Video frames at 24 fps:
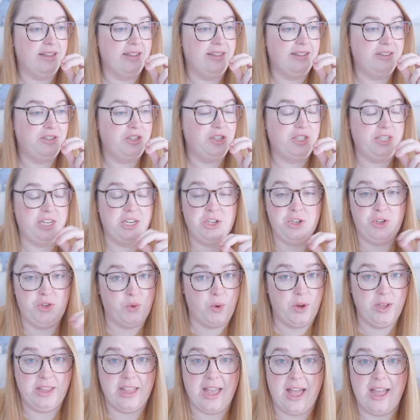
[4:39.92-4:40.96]
just
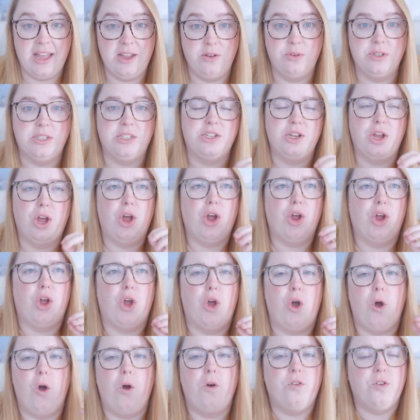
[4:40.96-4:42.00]
enjoyed that. It was
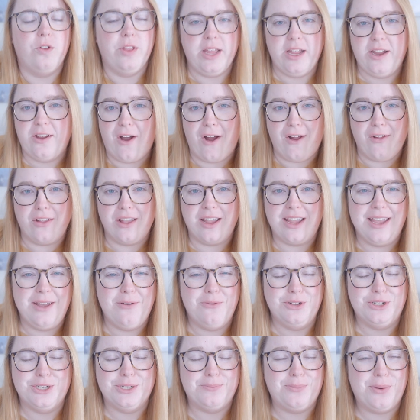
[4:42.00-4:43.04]
overly garlicky,
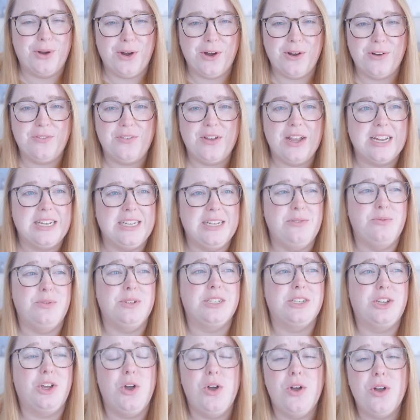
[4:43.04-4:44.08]
which is perfect. It
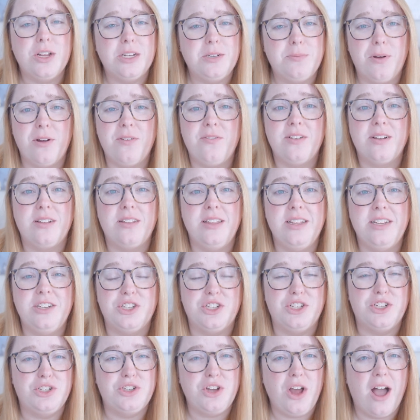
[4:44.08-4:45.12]
was cooked perfectly,
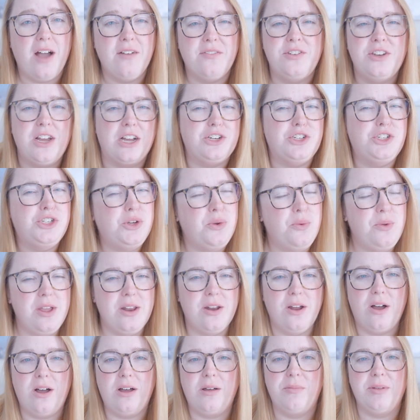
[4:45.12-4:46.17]
just soft, not chewy at
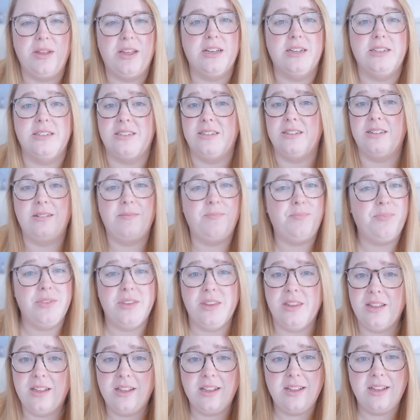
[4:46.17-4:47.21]
all, because
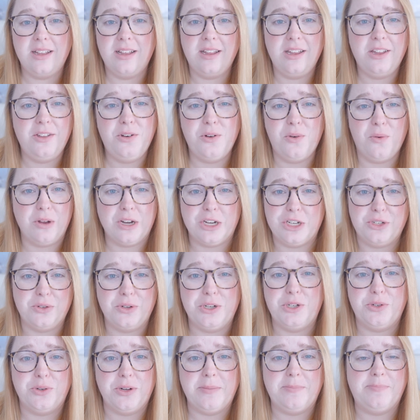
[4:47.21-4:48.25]
you don't want chewy
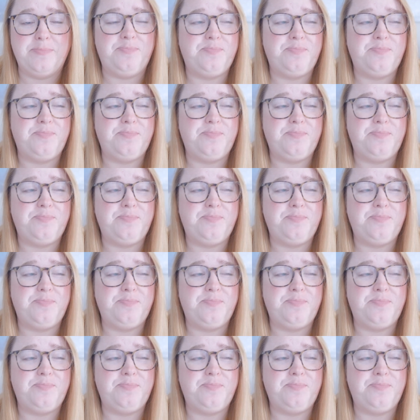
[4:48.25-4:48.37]
shrimp.